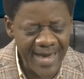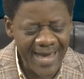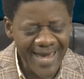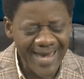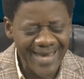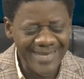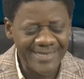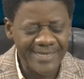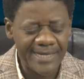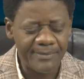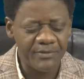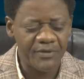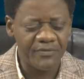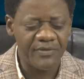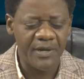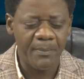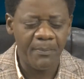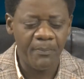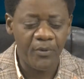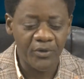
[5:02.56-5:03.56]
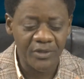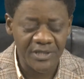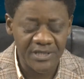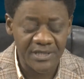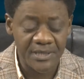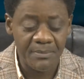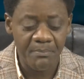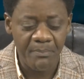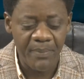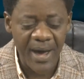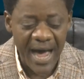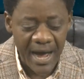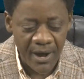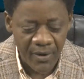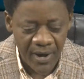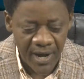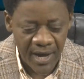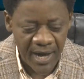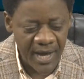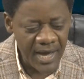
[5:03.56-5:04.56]
in terms of their purchasing
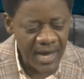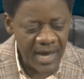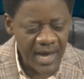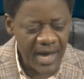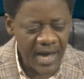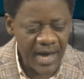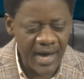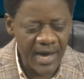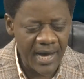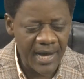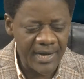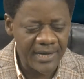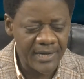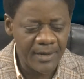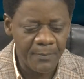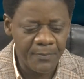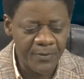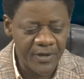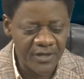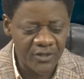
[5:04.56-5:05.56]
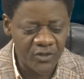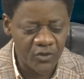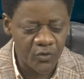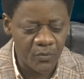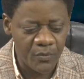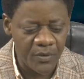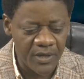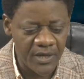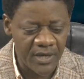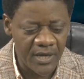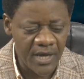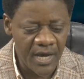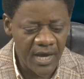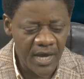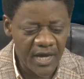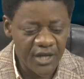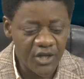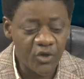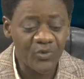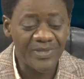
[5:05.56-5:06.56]
power, it appears to be
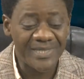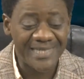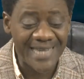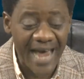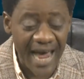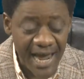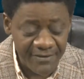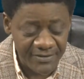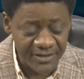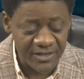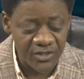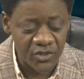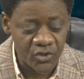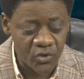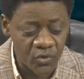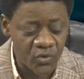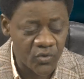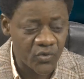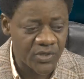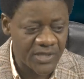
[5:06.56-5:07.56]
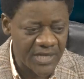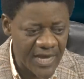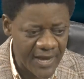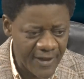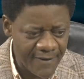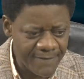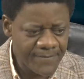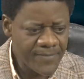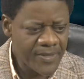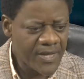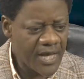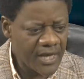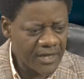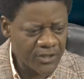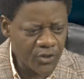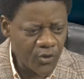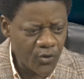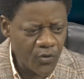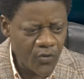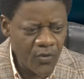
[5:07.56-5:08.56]
nosediving, so to say.
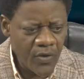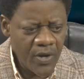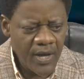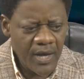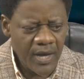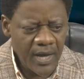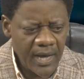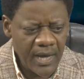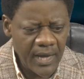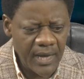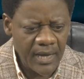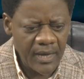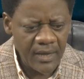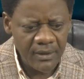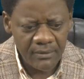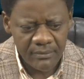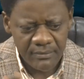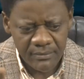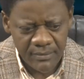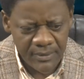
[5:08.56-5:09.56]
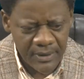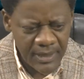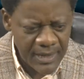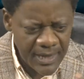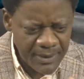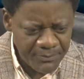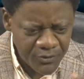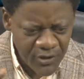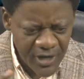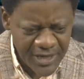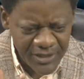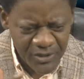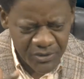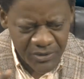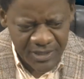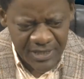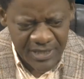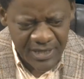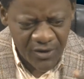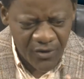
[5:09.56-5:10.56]
So I'm trying to
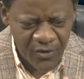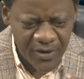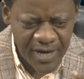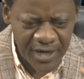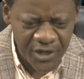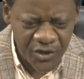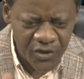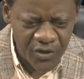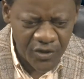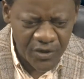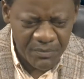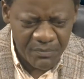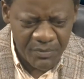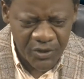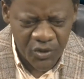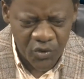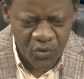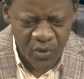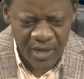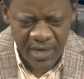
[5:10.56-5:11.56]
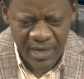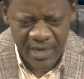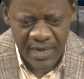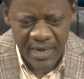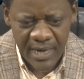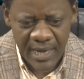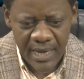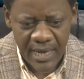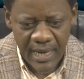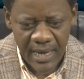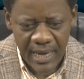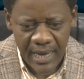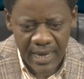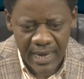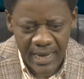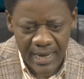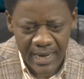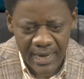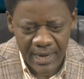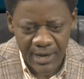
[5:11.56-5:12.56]
see the connection between
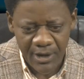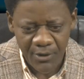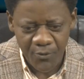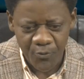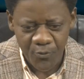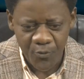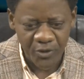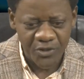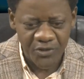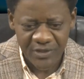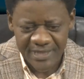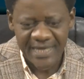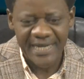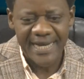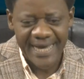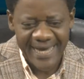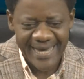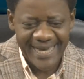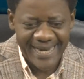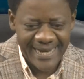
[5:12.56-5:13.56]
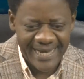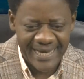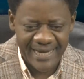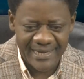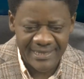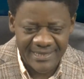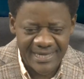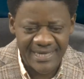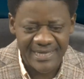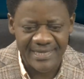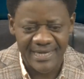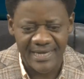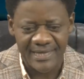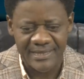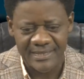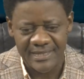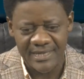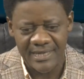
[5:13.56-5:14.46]
what you said earlier, saying that